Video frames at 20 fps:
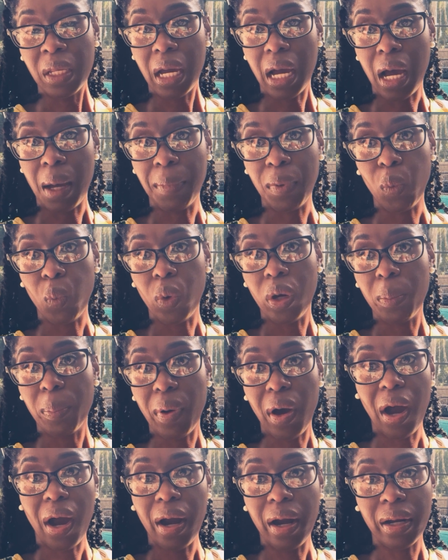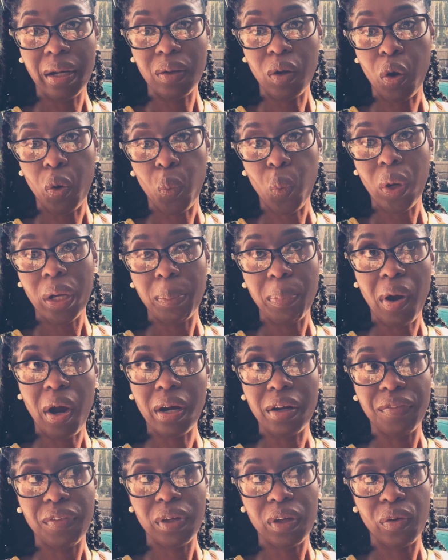and what part
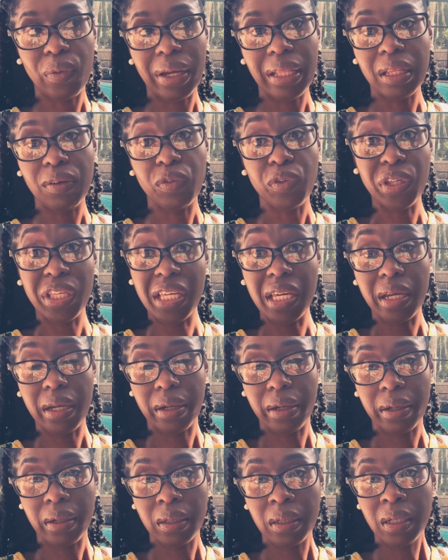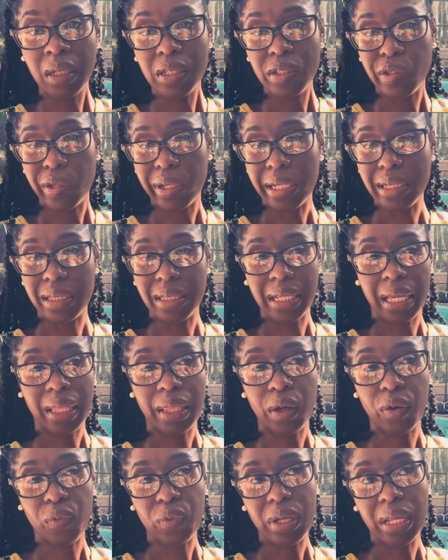of the grade level year. So they could say
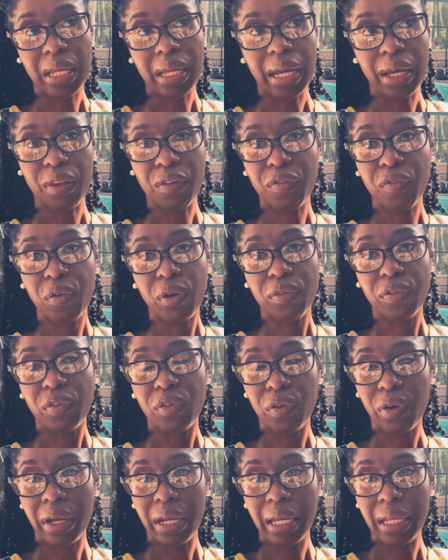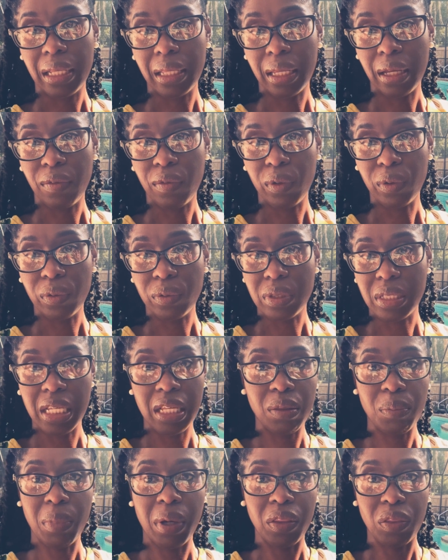they're reading at 4th grade level
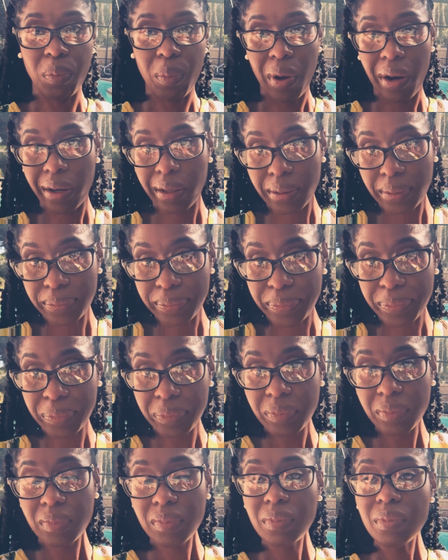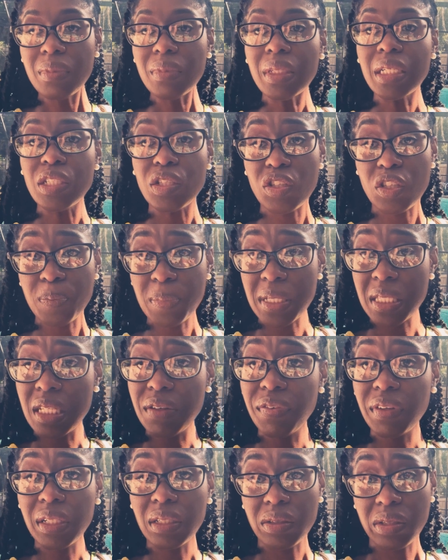10-month mark. So
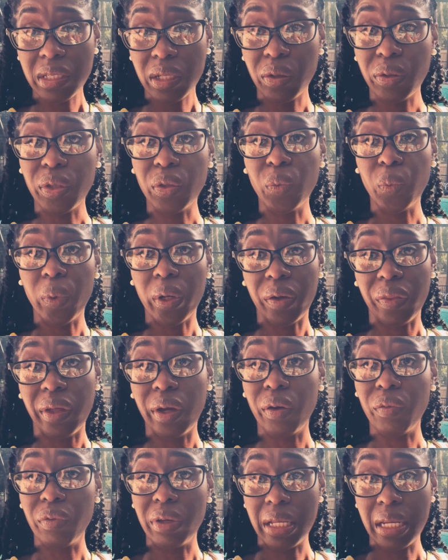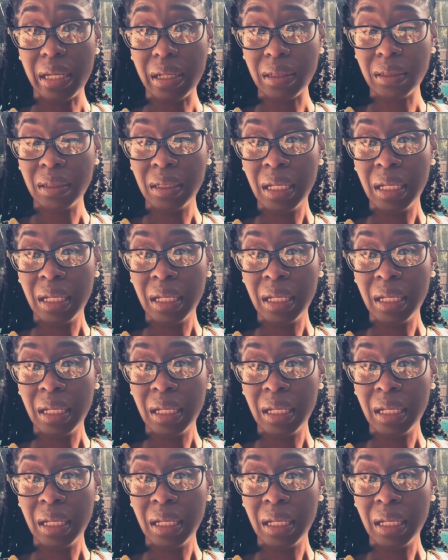specifically it'll tell you where they're reading,